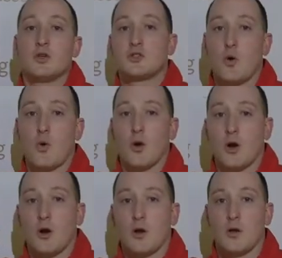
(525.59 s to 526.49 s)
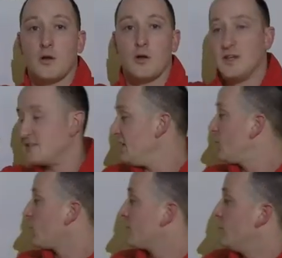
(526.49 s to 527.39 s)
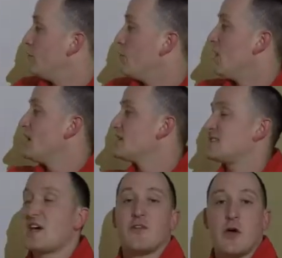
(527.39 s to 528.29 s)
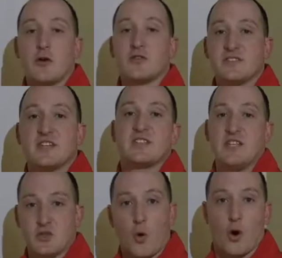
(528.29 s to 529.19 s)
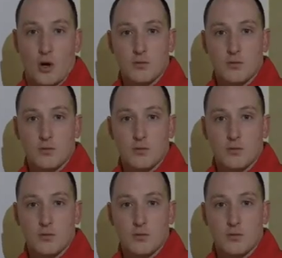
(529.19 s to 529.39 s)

torr is equal to 760 torr.